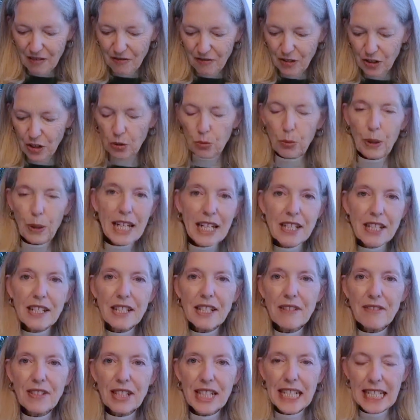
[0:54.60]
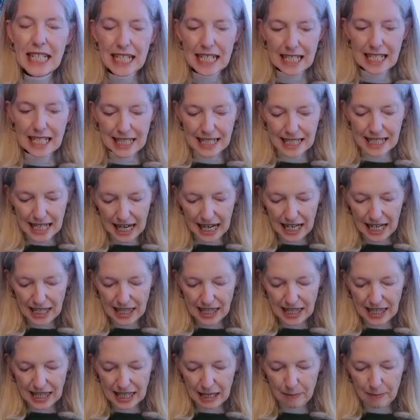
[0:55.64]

For the wages of sin is death,